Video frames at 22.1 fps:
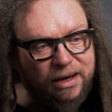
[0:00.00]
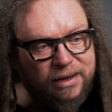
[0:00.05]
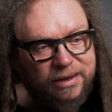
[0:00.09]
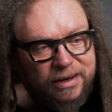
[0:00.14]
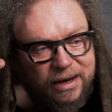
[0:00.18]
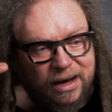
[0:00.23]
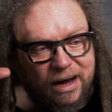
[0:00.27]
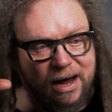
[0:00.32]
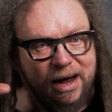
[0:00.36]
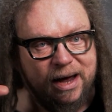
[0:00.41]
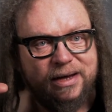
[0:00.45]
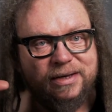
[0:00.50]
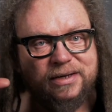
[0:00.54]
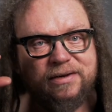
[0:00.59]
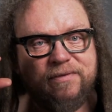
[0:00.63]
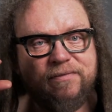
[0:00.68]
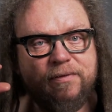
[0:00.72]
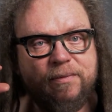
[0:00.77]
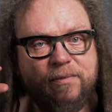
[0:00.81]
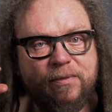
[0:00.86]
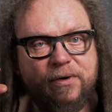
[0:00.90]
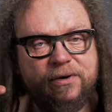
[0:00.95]
the kinds
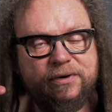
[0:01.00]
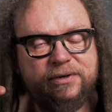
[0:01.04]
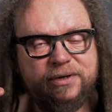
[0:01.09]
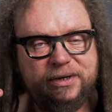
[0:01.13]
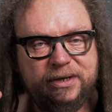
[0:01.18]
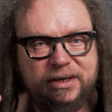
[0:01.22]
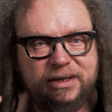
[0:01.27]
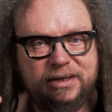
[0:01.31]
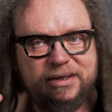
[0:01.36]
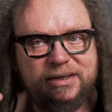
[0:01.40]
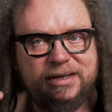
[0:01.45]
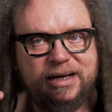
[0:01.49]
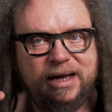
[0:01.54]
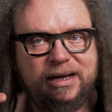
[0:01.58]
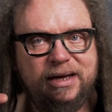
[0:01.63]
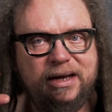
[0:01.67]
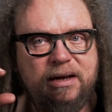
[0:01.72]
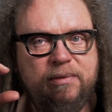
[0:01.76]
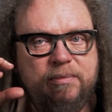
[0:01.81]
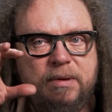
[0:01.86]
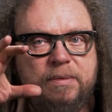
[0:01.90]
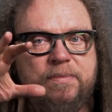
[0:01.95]
of emotions
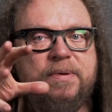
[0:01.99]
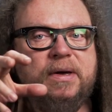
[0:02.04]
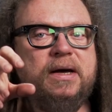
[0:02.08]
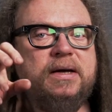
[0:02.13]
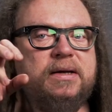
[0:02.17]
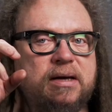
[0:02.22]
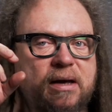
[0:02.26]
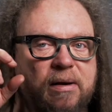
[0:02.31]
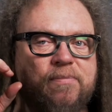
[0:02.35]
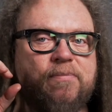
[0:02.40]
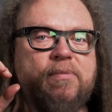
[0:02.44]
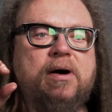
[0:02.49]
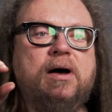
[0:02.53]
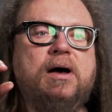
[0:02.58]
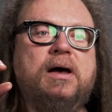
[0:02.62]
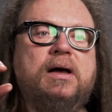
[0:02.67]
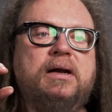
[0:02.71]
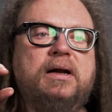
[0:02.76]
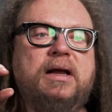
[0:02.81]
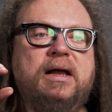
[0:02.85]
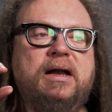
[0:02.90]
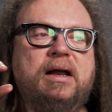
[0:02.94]
that can be picked up
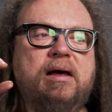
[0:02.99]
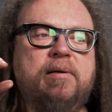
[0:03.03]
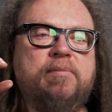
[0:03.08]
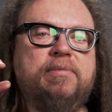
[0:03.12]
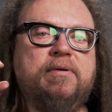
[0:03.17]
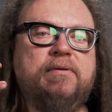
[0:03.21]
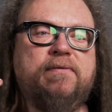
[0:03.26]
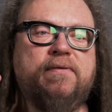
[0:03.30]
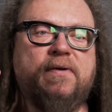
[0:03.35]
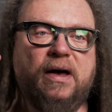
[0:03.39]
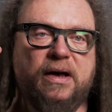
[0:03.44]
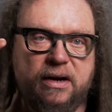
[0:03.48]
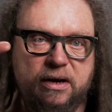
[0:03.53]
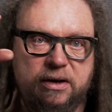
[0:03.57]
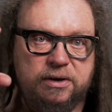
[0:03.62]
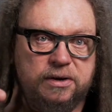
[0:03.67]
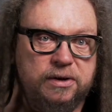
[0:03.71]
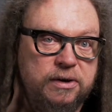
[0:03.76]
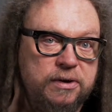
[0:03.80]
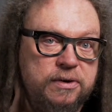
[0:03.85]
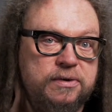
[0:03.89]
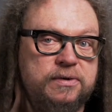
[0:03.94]
on and amplified
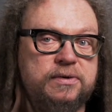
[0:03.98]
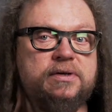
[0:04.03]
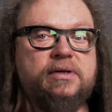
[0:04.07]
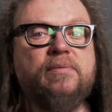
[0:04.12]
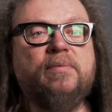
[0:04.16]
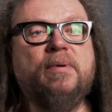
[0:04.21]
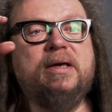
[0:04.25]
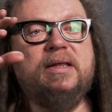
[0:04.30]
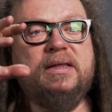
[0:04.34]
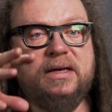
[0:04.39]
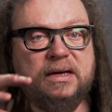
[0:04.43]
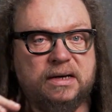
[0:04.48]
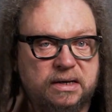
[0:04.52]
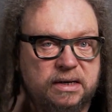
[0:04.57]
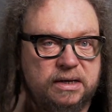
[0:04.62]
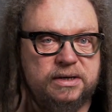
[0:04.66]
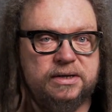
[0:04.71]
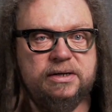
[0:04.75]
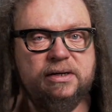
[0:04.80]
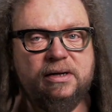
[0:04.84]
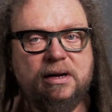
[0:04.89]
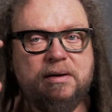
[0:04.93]
and used by the
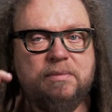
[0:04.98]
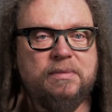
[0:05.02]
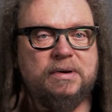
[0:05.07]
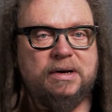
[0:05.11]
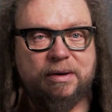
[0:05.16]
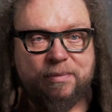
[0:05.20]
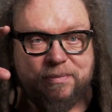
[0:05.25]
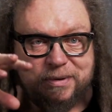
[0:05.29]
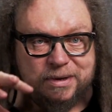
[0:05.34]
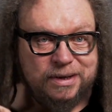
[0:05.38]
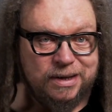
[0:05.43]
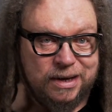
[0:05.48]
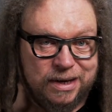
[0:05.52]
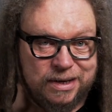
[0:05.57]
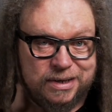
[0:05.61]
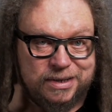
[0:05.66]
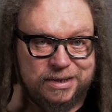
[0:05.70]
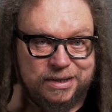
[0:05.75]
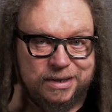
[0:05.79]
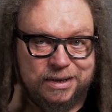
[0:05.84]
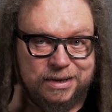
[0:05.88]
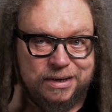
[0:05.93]
addiction and
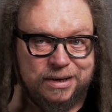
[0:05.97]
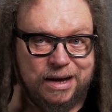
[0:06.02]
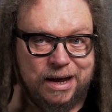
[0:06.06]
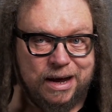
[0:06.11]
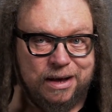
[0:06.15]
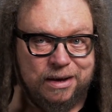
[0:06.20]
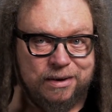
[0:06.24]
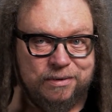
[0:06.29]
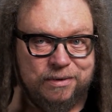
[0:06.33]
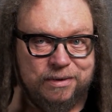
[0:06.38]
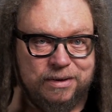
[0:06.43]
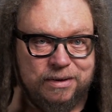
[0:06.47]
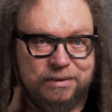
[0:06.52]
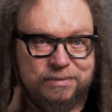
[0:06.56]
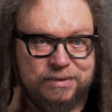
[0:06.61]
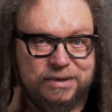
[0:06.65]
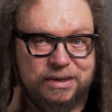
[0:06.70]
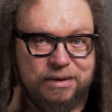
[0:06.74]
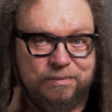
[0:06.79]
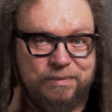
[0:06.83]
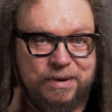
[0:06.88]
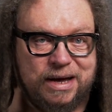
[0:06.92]
manipulation
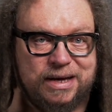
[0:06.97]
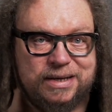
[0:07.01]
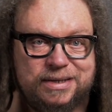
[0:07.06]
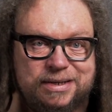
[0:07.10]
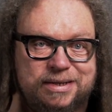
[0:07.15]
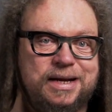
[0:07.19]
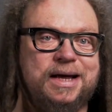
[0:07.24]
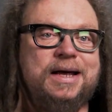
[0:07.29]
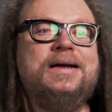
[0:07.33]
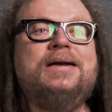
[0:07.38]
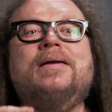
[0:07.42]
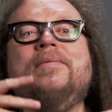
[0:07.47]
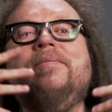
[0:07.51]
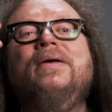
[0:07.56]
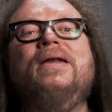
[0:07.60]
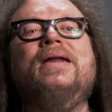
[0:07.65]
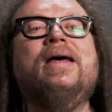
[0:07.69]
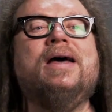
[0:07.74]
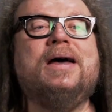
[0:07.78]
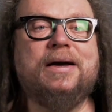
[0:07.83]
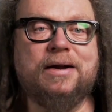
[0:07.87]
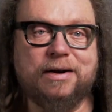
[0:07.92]
algorithms the best tend to be
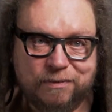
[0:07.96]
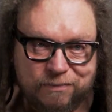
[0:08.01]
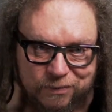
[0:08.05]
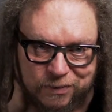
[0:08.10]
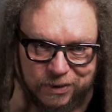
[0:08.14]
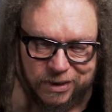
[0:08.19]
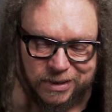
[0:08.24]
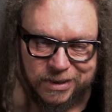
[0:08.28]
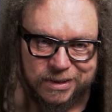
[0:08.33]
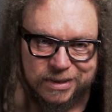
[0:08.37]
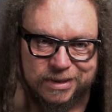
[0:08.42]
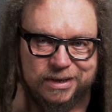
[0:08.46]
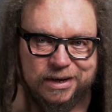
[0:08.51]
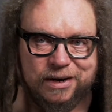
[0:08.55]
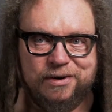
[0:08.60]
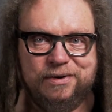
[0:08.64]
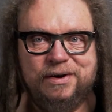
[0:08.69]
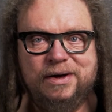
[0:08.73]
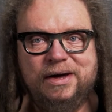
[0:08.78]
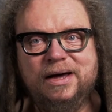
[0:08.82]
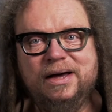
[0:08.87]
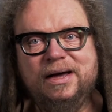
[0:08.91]
negative ones.
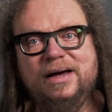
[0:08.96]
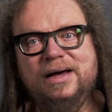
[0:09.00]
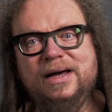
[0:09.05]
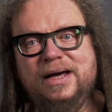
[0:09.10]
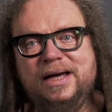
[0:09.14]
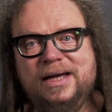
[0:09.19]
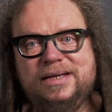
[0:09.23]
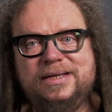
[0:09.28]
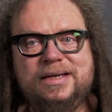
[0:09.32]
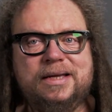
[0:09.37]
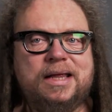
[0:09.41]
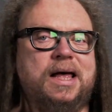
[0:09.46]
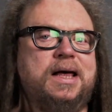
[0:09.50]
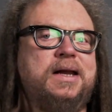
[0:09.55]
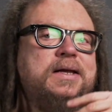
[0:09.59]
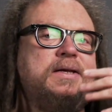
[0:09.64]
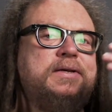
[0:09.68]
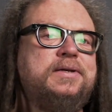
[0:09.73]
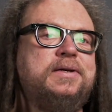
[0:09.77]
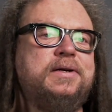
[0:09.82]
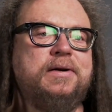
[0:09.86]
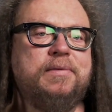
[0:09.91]
So it's a lot
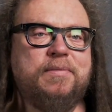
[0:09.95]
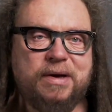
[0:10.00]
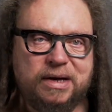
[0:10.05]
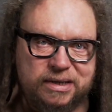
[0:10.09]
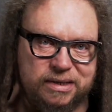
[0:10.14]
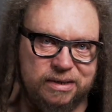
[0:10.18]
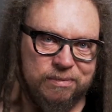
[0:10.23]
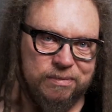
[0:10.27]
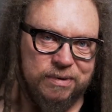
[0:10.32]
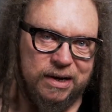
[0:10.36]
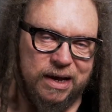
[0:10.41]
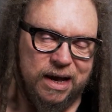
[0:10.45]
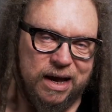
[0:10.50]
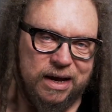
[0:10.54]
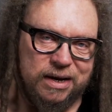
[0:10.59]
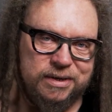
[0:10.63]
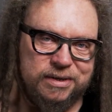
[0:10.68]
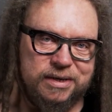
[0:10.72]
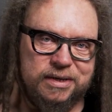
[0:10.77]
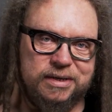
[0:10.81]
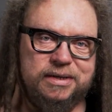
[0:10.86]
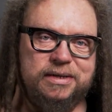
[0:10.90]
easier to make somebody
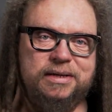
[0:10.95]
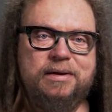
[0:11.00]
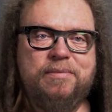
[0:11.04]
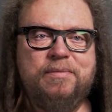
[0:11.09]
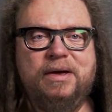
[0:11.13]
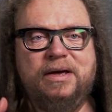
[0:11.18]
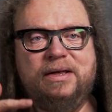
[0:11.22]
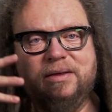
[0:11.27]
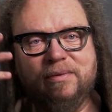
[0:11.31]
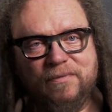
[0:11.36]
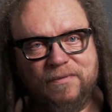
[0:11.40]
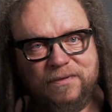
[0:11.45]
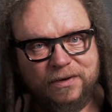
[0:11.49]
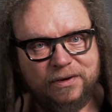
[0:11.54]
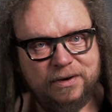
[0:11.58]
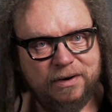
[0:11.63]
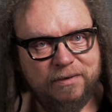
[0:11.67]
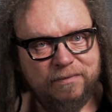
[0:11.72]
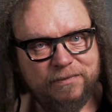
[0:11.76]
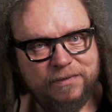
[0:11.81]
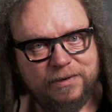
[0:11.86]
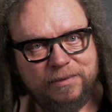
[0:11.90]
anxious than make them feel
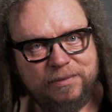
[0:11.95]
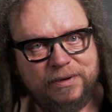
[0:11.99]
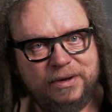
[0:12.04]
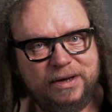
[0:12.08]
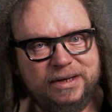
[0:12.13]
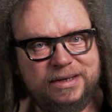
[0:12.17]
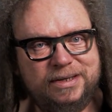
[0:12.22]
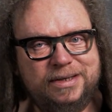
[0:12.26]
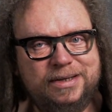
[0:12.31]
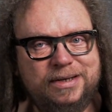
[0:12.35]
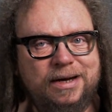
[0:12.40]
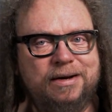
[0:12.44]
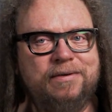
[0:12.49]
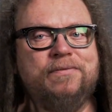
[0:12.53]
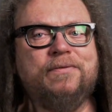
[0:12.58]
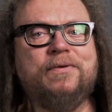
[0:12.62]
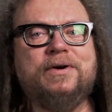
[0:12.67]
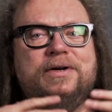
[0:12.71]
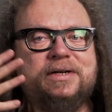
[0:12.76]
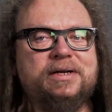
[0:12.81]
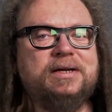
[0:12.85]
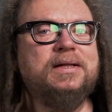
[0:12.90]
comfortable.
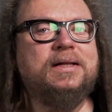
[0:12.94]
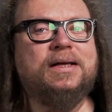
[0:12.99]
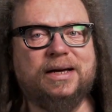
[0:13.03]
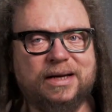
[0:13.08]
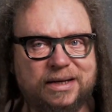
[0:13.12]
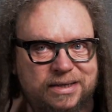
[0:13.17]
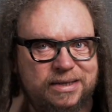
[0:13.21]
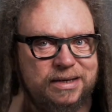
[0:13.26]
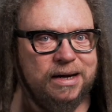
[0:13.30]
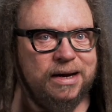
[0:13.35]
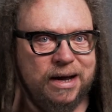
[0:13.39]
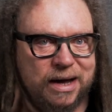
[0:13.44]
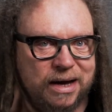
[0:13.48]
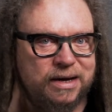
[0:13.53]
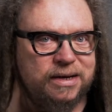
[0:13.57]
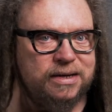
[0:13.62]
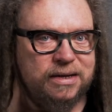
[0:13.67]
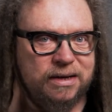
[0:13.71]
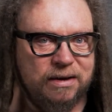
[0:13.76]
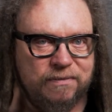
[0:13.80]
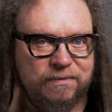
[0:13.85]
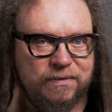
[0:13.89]
Unfortunately, it's a
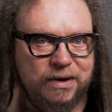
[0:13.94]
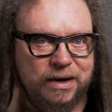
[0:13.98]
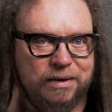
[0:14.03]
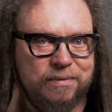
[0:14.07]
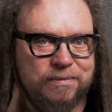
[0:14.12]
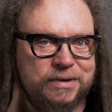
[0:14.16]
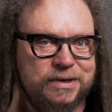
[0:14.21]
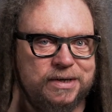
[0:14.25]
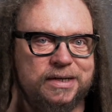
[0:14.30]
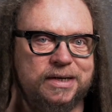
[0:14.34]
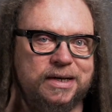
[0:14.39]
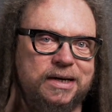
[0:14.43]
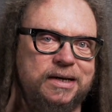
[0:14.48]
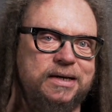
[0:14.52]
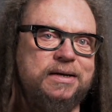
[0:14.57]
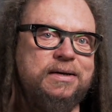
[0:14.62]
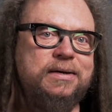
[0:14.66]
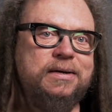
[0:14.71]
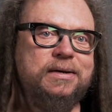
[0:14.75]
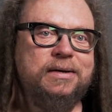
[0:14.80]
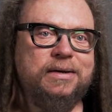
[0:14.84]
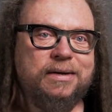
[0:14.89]
negativity
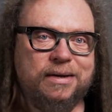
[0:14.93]
machine